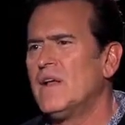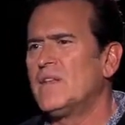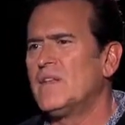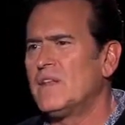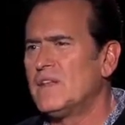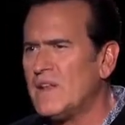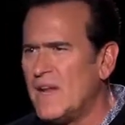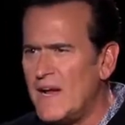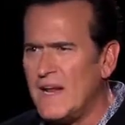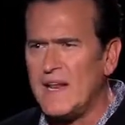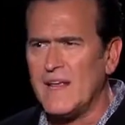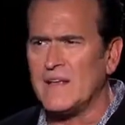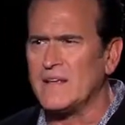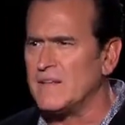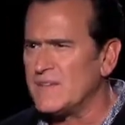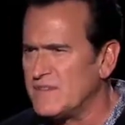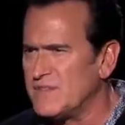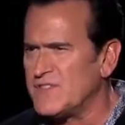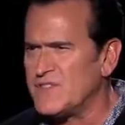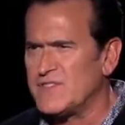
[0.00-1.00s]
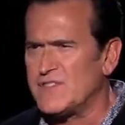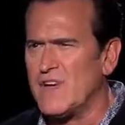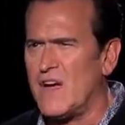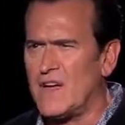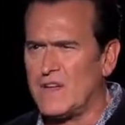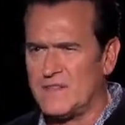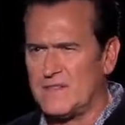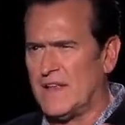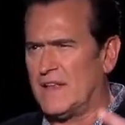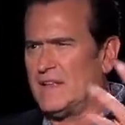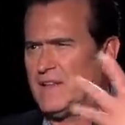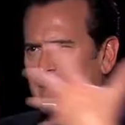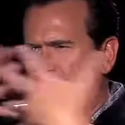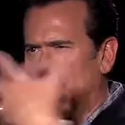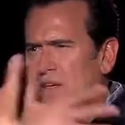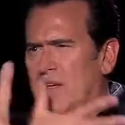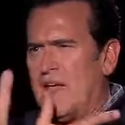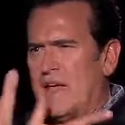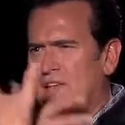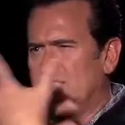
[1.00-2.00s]
The lighting sucked. They,
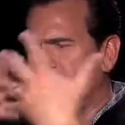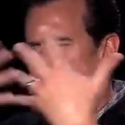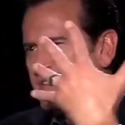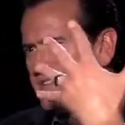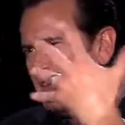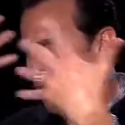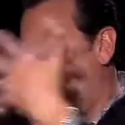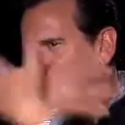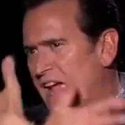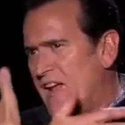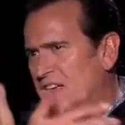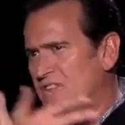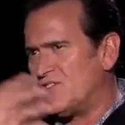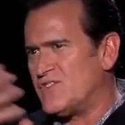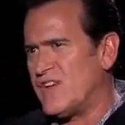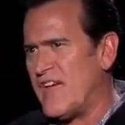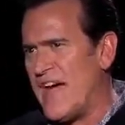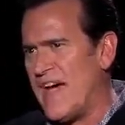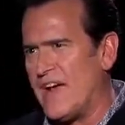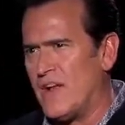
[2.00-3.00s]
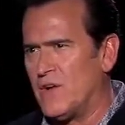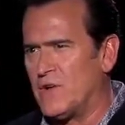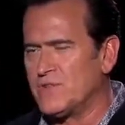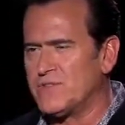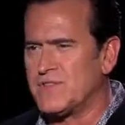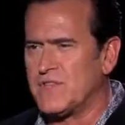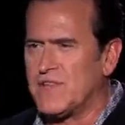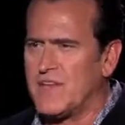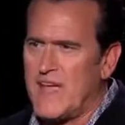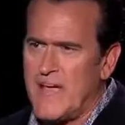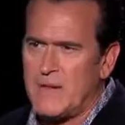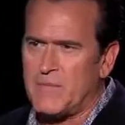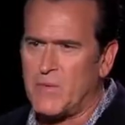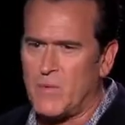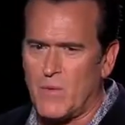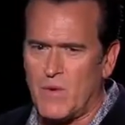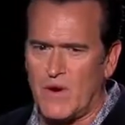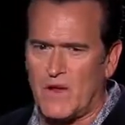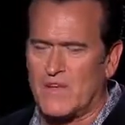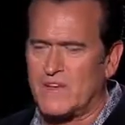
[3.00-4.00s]
you, guys, you see eight shadows. The camera
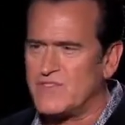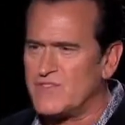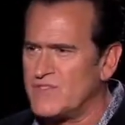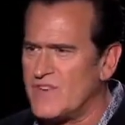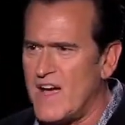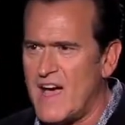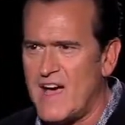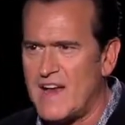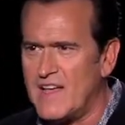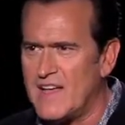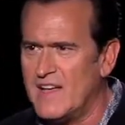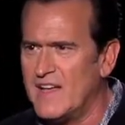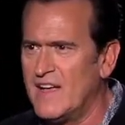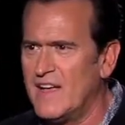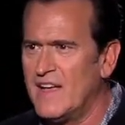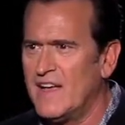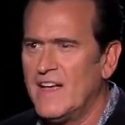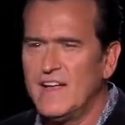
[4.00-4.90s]
work is shoddy.